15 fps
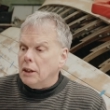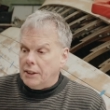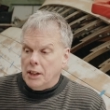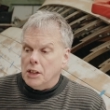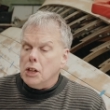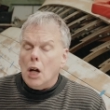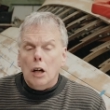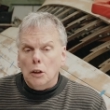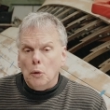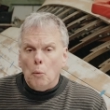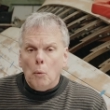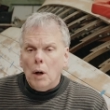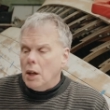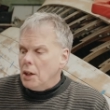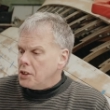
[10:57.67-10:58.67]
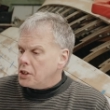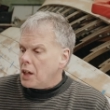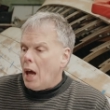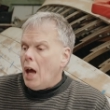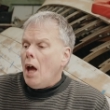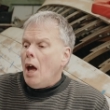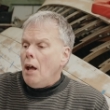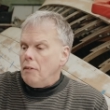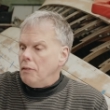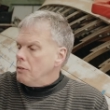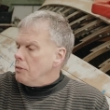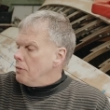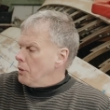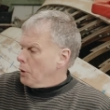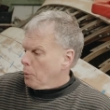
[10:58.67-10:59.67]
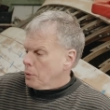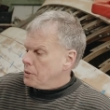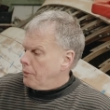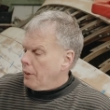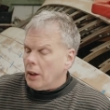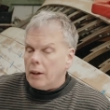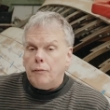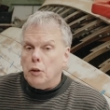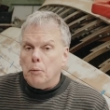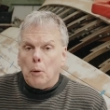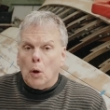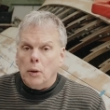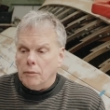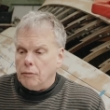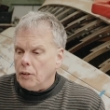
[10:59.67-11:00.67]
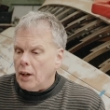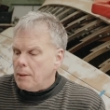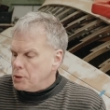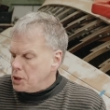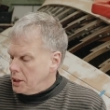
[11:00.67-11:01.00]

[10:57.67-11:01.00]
and this hull was. There was very few broken frames in